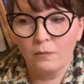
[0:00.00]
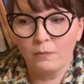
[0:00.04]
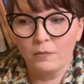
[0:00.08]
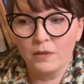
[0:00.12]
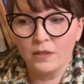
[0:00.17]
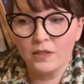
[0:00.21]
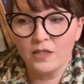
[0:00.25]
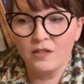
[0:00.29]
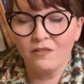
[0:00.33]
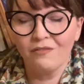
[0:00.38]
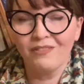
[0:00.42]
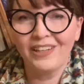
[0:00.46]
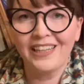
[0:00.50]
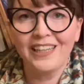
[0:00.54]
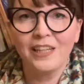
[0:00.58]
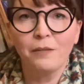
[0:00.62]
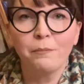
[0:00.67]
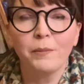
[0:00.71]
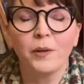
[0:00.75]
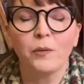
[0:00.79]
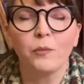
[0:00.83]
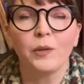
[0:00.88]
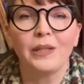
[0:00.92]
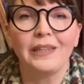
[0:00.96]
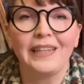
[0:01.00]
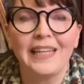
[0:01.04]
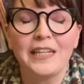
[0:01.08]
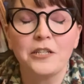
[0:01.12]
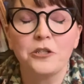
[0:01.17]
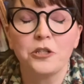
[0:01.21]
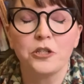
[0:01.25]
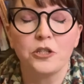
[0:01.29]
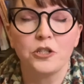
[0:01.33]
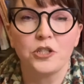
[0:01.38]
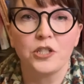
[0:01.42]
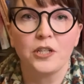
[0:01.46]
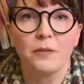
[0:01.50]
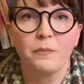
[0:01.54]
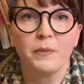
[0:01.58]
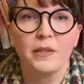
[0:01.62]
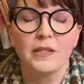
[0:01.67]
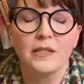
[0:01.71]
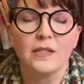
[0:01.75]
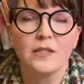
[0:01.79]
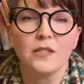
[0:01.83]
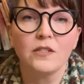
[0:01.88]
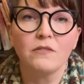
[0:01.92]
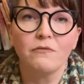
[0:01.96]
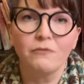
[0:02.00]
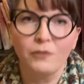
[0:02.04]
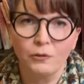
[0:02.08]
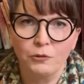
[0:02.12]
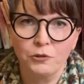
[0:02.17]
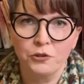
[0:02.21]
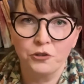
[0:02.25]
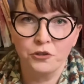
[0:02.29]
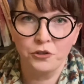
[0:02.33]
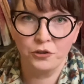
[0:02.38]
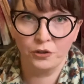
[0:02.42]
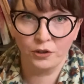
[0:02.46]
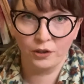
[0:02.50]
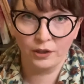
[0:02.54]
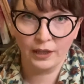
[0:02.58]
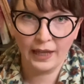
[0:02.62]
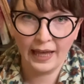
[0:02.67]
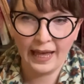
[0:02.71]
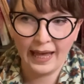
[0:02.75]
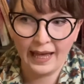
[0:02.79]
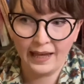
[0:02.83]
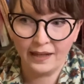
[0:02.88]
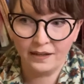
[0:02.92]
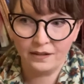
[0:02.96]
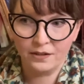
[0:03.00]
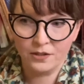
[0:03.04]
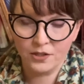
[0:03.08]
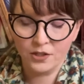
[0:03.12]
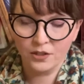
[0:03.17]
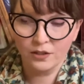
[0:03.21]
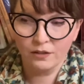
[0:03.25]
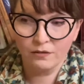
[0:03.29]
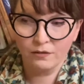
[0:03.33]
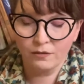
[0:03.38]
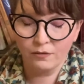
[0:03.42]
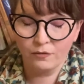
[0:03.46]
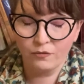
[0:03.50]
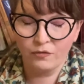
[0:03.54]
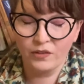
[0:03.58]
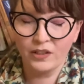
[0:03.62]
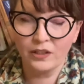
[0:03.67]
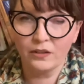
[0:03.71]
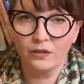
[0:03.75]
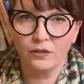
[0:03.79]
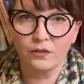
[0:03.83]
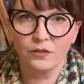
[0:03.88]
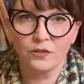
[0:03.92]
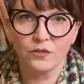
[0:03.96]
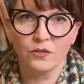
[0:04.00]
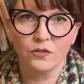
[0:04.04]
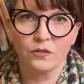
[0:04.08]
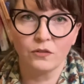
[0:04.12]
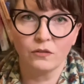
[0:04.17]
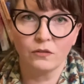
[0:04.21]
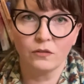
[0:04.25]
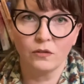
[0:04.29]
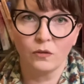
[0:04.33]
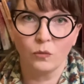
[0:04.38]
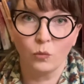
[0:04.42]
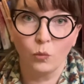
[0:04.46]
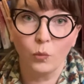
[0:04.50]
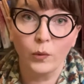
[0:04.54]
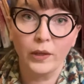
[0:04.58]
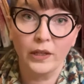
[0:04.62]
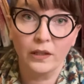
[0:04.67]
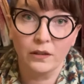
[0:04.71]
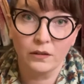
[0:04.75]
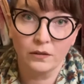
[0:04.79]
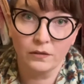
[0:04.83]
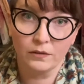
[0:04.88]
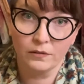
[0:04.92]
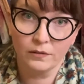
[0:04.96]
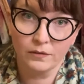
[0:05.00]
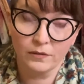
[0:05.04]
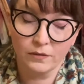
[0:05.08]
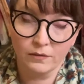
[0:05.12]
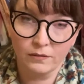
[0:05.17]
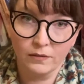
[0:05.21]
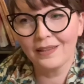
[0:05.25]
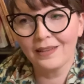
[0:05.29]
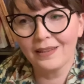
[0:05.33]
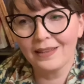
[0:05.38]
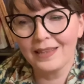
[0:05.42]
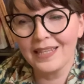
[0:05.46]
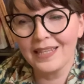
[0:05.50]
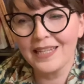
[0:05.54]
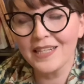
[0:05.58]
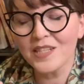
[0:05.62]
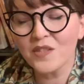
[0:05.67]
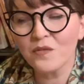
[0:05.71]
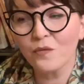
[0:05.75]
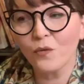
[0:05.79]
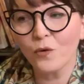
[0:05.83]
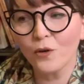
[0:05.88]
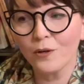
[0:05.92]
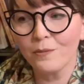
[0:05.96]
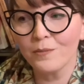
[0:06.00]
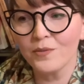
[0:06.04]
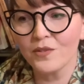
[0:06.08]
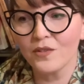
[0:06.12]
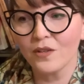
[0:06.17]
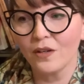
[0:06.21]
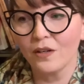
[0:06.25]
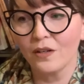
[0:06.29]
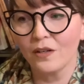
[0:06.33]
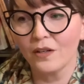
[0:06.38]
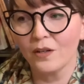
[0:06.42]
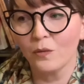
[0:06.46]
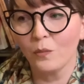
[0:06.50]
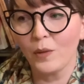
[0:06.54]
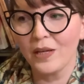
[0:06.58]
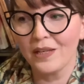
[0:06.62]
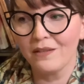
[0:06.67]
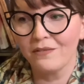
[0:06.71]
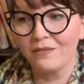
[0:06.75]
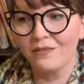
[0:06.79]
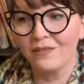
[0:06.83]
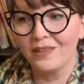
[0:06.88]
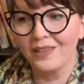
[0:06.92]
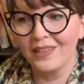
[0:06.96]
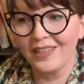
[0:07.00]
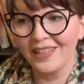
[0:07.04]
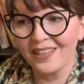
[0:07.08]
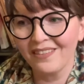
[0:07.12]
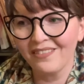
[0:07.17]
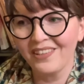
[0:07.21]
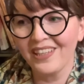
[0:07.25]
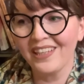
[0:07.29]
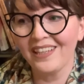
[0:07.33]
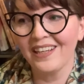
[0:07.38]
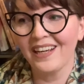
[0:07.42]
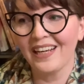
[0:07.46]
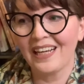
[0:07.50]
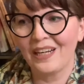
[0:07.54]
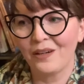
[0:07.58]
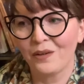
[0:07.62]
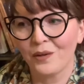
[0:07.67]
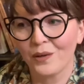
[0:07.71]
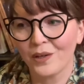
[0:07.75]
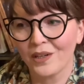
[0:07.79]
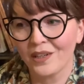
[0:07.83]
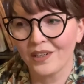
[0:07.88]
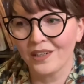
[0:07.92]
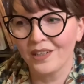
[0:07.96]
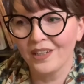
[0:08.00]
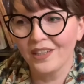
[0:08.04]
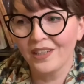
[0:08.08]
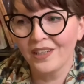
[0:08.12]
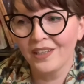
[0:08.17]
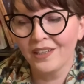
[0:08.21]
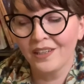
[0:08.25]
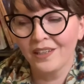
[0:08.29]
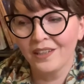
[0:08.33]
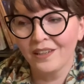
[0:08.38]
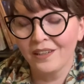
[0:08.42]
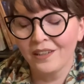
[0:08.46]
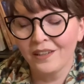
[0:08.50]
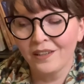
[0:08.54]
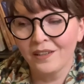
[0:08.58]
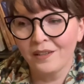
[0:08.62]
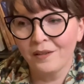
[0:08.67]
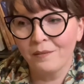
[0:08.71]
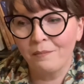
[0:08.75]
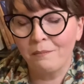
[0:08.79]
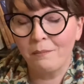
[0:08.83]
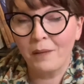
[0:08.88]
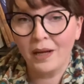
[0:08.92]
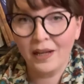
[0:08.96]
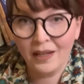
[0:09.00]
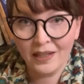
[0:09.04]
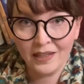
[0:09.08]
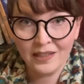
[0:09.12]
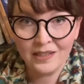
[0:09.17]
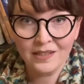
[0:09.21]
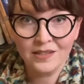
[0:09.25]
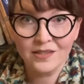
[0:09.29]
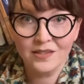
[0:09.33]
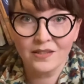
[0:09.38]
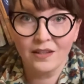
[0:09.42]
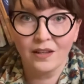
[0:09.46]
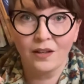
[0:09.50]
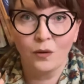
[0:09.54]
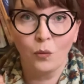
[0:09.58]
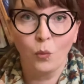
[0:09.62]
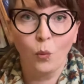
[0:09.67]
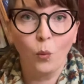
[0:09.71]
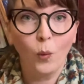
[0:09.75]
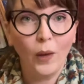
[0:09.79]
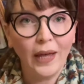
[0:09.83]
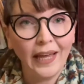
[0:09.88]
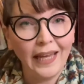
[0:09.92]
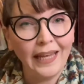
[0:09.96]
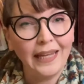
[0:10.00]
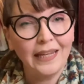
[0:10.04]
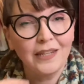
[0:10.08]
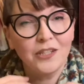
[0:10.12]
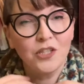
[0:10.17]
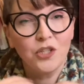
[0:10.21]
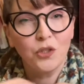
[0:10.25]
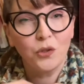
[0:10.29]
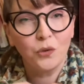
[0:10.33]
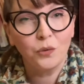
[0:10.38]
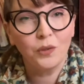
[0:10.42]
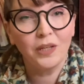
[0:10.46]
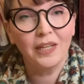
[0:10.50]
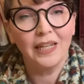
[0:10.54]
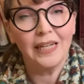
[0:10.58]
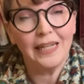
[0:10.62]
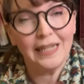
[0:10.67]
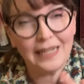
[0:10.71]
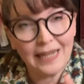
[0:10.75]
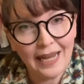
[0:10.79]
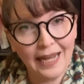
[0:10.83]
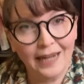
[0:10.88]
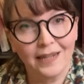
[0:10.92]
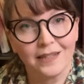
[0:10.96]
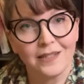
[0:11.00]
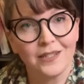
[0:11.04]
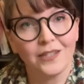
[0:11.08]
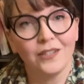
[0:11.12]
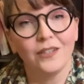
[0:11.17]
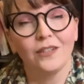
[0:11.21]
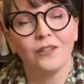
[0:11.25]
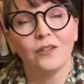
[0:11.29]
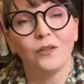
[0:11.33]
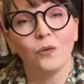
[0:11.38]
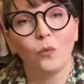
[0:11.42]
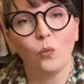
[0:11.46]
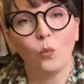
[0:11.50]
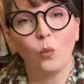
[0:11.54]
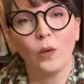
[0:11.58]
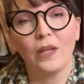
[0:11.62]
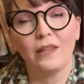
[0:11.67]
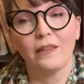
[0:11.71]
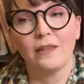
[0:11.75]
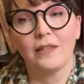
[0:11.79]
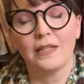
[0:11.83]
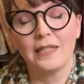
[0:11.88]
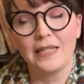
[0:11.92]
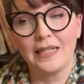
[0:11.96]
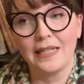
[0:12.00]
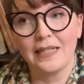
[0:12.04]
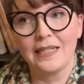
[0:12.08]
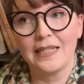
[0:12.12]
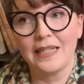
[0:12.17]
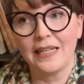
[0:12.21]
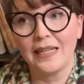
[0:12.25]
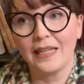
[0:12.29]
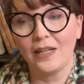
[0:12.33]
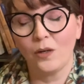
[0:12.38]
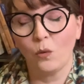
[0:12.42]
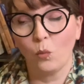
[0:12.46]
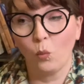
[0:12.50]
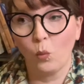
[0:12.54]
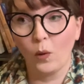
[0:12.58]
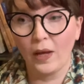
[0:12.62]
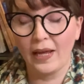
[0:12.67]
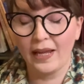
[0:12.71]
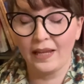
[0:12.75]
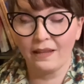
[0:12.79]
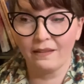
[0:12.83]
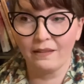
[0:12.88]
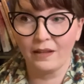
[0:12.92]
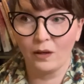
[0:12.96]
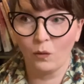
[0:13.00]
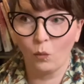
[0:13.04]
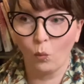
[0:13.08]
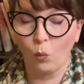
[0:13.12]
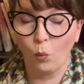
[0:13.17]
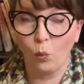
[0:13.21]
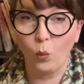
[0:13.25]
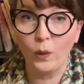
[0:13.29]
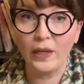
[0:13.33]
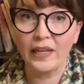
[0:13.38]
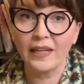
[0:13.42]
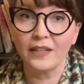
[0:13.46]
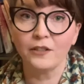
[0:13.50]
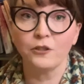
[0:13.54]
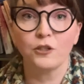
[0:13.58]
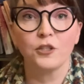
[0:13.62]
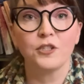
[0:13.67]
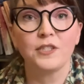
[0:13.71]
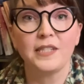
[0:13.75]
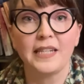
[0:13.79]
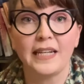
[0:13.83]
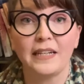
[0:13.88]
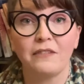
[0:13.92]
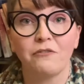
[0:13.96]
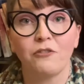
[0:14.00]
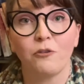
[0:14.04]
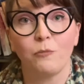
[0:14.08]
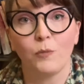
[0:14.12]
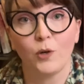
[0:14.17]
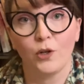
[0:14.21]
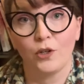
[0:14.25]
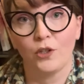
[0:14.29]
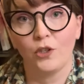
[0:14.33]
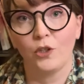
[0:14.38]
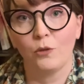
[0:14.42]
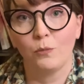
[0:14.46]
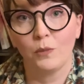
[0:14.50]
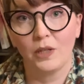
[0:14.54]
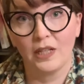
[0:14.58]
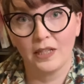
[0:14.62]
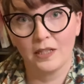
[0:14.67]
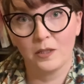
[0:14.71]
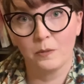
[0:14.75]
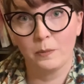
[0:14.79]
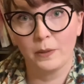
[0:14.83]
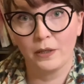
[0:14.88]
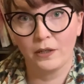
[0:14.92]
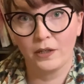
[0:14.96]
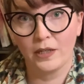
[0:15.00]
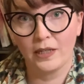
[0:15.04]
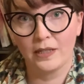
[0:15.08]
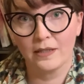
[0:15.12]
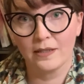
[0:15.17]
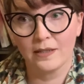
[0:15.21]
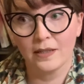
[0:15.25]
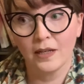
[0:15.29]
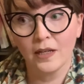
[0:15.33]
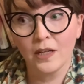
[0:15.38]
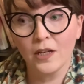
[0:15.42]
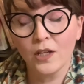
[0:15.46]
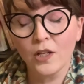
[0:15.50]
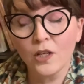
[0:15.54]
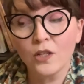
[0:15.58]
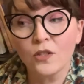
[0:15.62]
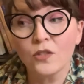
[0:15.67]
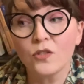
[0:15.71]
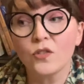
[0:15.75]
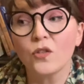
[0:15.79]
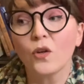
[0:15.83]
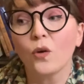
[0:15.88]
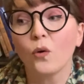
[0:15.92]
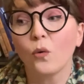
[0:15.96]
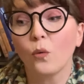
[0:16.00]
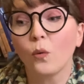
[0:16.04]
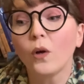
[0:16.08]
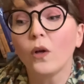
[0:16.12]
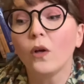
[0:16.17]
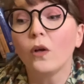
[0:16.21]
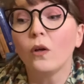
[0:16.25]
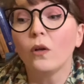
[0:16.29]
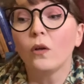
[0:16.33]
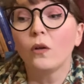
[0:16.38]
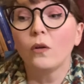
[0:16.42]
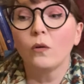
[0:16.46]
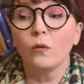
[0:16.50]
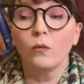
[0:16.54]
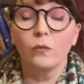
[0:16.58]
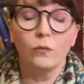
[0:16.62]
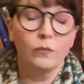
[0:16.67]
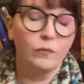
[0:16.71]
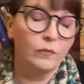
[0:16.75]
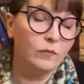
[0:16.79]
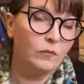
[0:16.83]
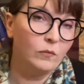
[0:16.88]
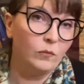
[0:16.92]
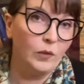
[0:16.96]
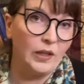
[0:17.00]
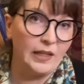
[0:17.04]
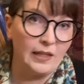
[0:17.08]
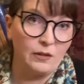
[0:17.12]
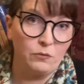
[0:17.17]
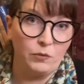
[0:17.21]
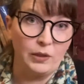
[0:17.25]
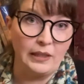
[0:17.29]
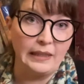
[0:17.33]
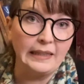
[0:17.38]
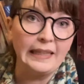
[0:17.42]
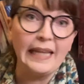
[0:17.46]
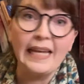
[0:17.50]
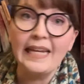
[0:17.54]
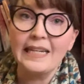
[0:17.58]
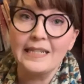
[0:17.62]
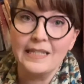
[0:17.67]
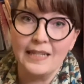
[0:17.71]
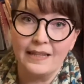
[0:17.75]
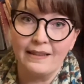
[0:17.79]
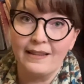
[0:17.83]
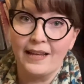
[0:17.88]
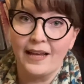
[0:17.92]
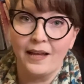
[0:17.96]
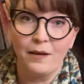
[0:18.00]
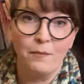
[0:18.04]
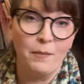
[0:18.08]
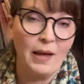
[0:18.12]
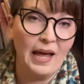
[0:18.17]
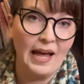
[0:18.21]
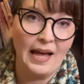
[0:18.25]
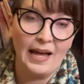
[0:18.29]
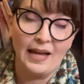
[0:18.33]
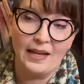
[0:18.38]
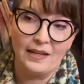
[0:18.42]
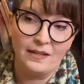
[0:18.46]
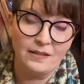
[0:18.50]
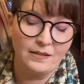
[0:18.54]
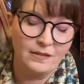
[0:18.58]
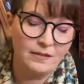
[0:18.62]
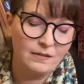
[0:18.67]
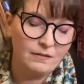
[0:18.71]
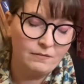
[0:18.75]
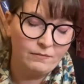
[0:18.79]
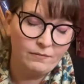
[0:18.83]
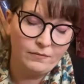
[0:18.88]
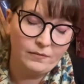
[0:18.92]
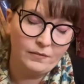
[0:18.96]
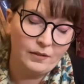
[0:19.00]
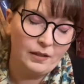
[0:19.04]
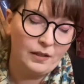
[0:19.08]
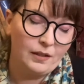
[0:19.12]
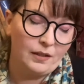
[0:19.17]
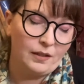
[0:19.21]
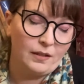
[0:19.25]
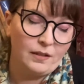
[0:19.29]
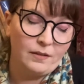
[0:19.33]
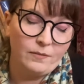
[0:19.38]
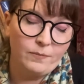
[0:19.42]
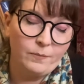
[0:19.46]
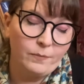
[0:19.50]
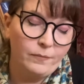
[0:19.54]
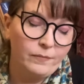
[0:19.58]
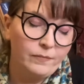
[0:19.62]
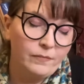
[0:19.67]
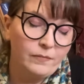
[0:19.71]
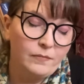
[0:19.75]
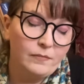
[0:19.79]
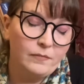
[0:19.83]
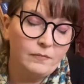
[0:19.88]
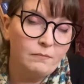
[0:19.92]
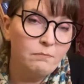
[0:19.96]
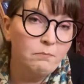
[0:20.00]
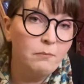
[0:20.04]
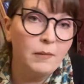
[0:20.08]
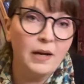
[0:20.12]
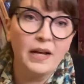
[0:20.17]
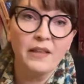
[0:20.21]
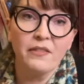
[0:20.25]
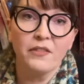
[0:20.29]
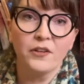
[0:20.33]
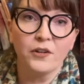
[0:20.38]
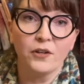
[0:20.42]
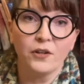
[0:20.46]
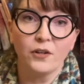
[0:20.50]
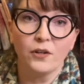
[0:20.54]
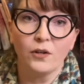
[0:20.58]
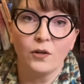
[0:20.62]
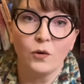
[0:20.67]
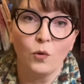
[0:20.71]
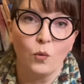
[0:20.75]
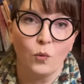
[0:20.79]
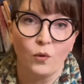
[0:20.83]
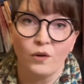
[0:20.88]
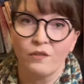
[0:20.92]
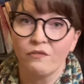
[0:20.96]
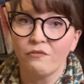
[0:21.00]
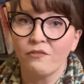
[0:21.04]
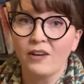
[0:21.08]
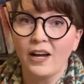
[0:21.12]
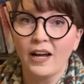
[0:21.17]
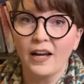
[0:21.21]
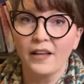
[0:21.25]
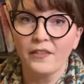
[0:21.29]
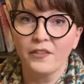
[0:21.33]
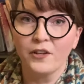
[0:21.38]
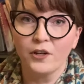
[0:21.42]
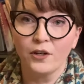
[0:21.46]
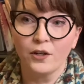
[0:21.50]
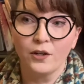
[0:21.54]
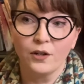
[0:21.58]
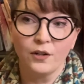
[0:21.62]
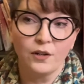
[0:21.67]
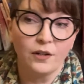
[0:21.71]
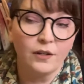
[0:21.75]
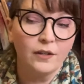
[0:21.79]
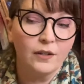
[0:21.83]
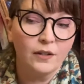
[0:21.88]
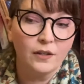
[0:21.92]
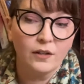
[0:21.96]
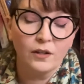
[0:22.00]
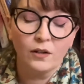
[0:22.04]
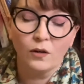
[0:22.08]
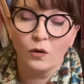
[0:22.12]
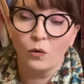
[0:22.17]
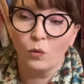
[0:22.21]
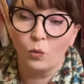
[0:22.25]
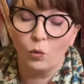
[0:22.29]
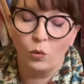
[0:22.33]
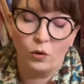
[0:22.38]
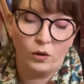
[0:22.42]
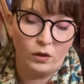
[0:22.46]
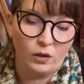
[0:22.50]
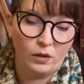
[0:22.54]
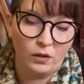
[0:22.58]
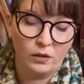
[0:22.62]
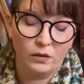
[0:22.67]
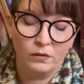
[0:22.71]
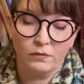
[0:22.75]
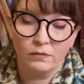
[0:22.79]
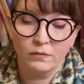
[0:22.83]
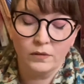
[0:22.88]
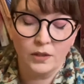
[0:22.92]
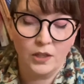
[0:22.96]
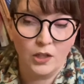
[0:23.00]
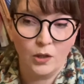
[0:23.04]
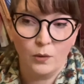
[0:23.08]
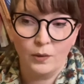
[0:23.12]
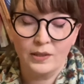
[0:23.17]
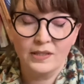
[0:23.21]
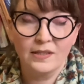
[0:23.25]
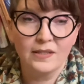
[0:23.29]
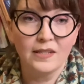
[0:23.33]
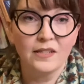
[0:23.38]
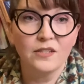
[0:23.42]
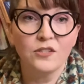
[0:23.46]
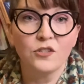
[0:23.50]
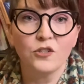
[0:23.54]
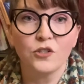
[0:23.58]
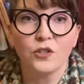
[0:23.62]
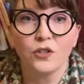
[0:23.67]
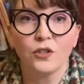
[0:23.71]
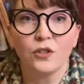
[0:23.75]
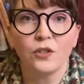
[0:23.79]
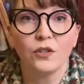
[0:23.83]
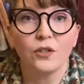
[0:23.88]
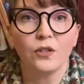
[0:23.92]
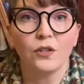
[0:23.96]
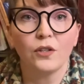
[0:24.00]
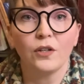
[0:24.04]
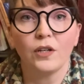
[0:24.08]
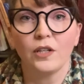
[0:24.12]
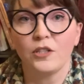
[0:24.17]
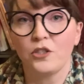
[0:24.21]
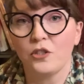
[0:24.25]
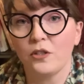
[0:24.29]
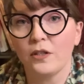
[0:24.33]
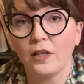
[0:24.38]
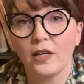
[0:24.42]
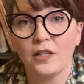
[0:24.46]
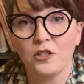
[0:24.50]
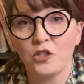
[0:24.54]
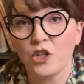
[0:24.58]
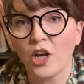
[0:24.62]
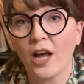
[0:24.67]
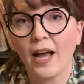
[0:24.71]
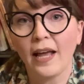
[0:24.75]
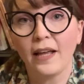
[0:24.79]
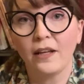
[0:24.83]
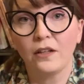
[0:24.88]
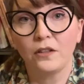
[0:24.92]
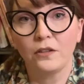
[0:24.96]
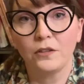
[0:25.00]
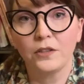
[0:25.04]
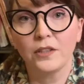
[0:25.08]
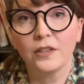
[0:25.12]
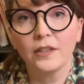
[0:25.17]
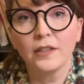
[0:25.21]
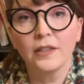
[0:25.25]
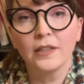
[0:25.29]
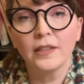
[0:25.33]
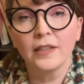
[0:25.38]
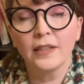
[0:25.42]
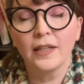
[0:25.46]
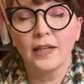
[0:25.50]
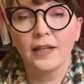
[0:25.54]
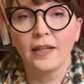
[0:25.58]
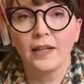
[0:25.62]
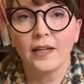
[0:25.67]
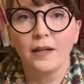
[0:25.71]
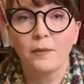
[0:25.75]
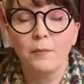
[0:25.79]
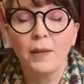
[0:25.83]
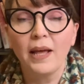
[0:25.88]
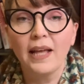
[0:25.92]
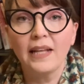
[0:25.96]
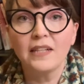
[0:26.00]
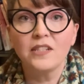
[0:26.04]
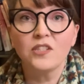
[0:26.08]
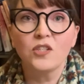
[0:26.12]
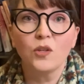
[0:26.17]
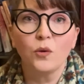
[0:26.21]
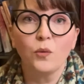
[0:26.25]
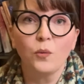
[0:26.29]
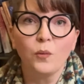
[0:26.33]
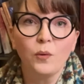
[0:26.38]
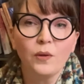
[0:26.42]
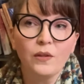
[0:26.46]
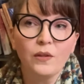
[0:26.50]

develop a relationship that's devotional and feels real. These forms are a way of giving our minds a way to connect with the deity in a way that we understand from our human experience. So we can relate to them as a mother or a father or, a sister, a child. And so